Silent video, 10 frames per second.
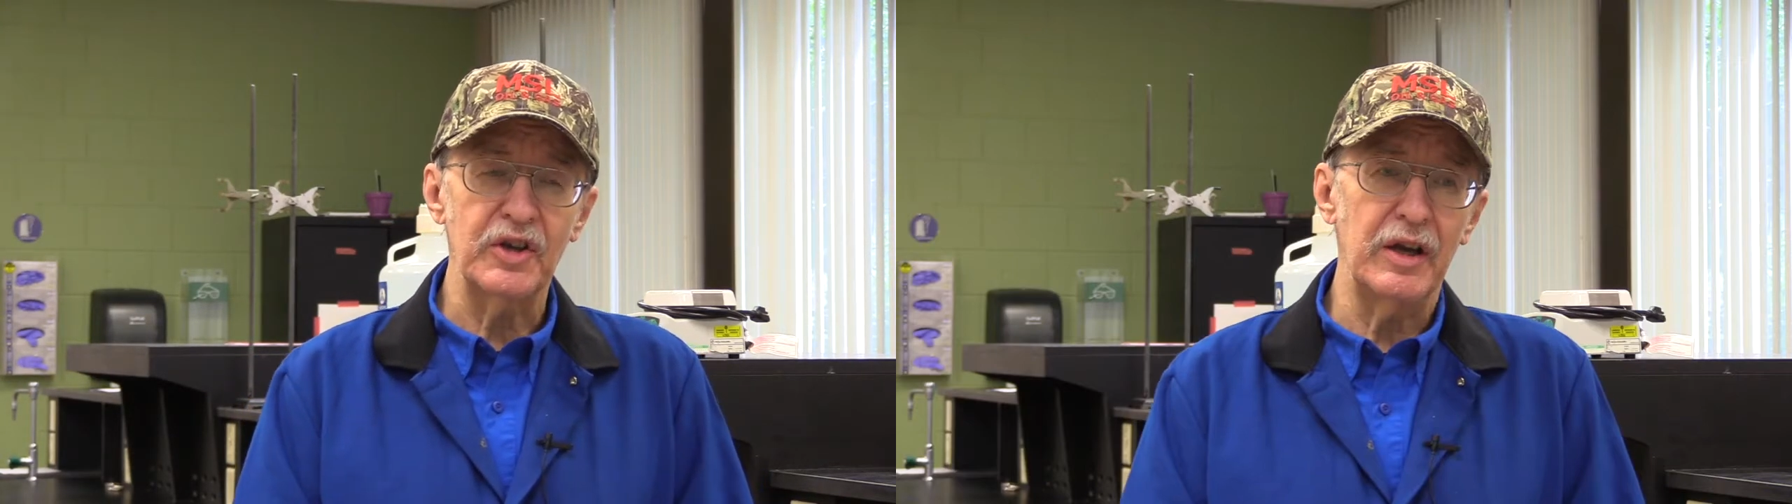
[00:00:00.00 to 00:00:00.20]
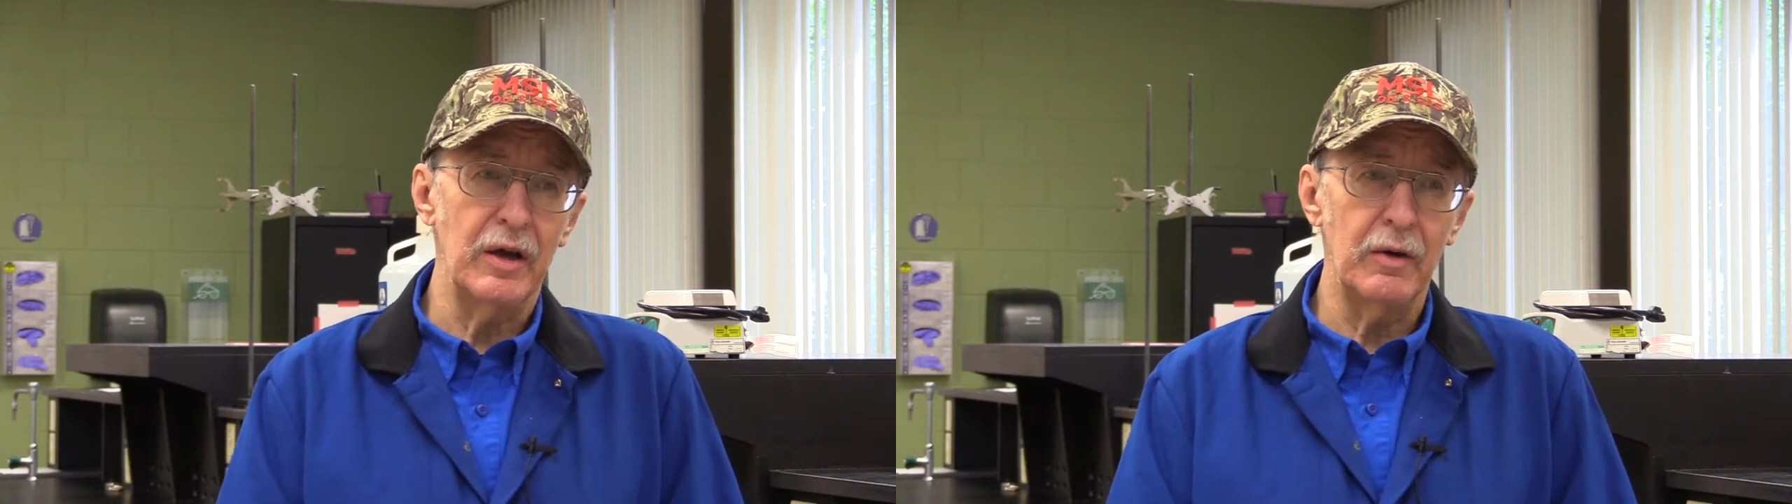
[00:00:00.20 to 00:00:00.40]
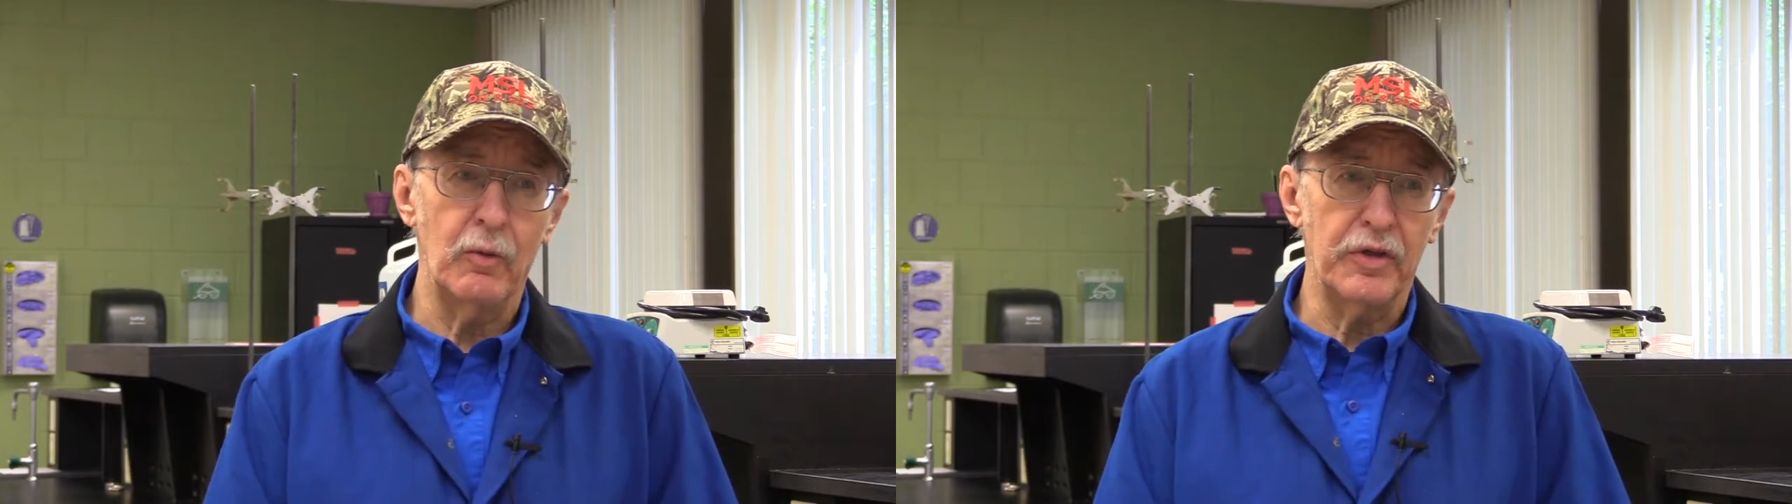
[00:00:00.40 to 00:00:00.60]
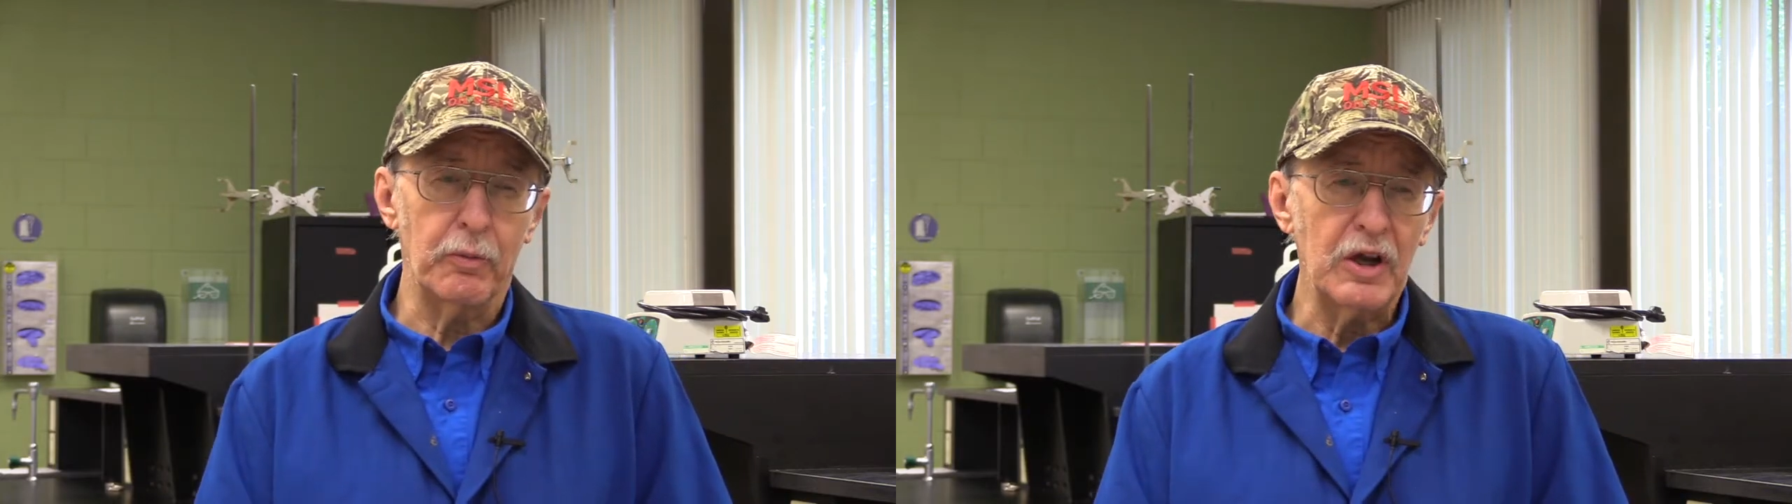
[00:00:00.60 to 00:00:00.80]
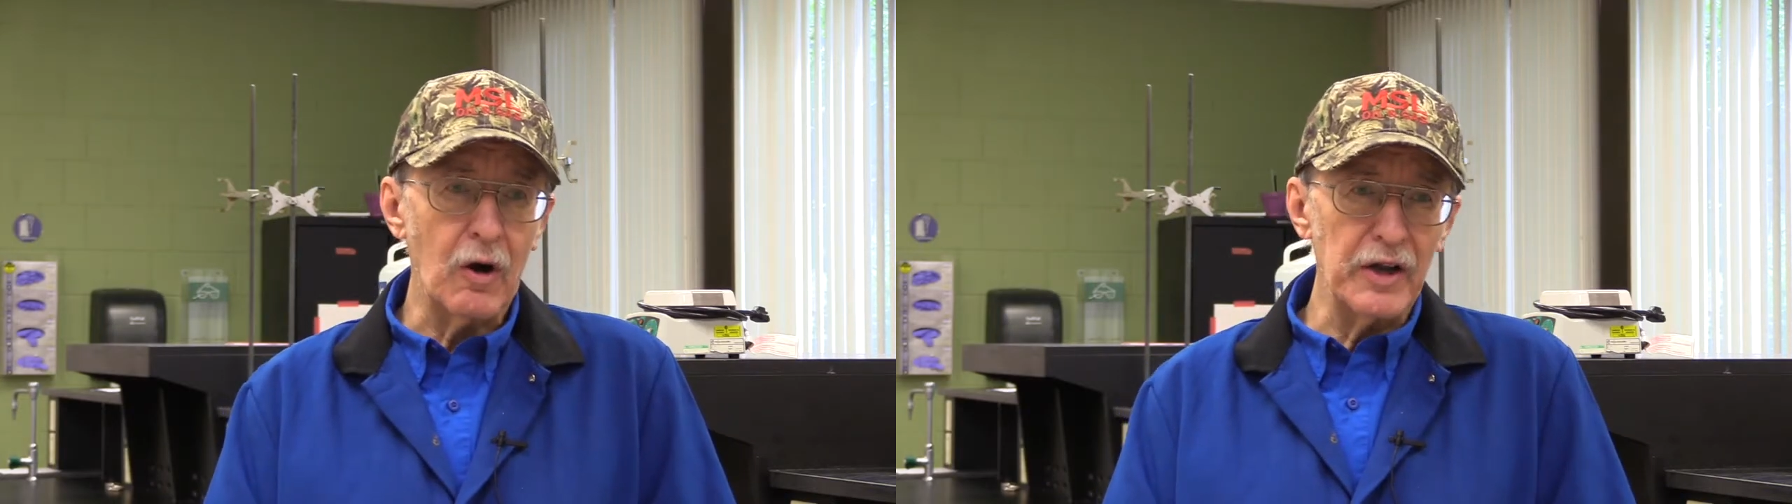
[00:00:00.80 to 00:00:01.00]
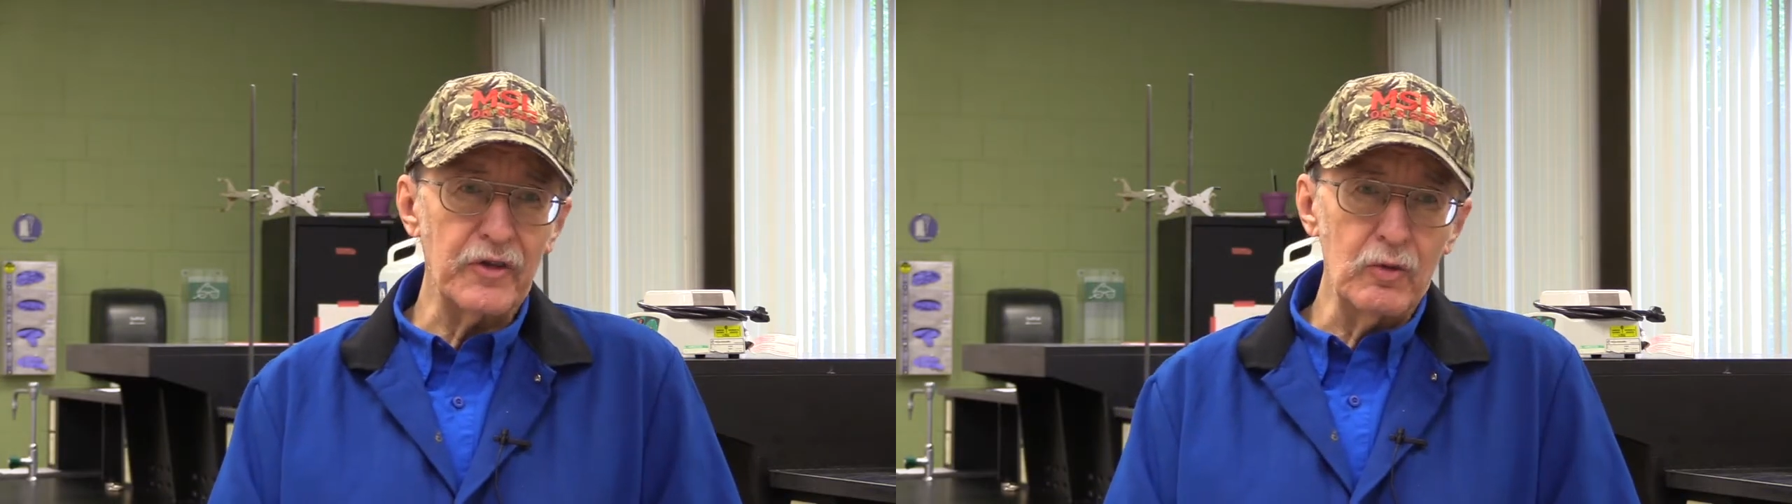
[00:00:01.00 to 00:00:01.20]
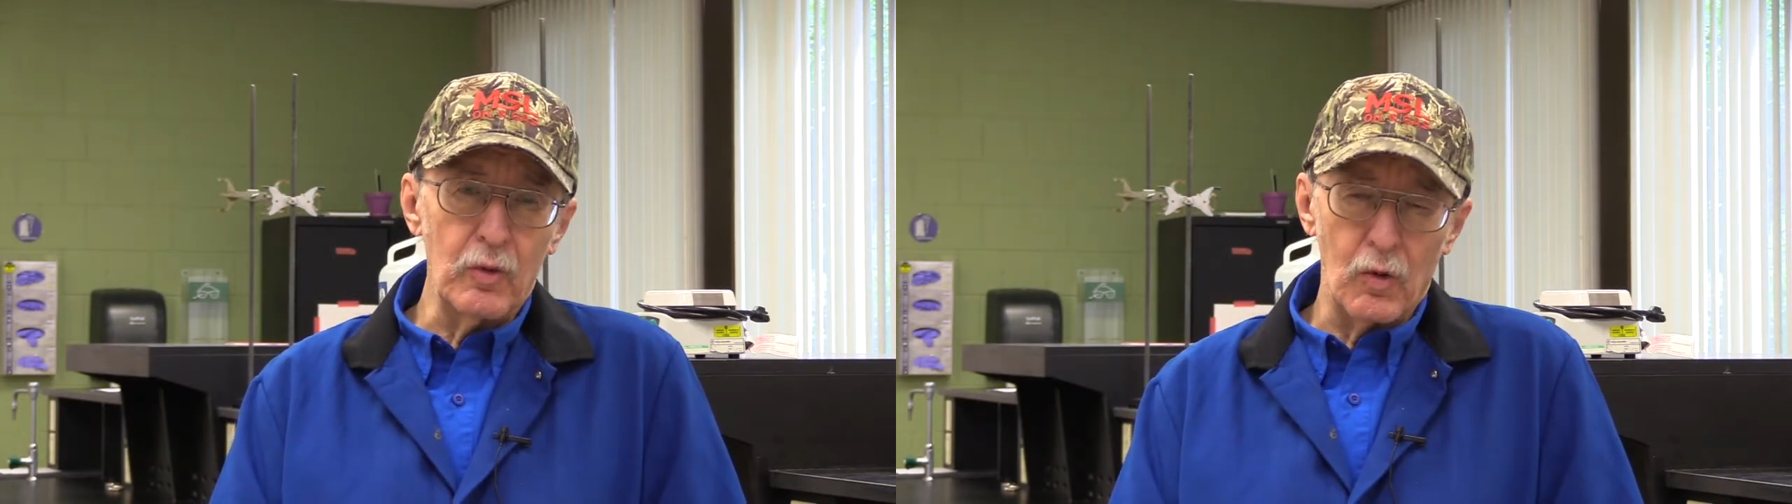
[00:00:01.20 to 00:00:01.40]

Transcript: uh, with regard to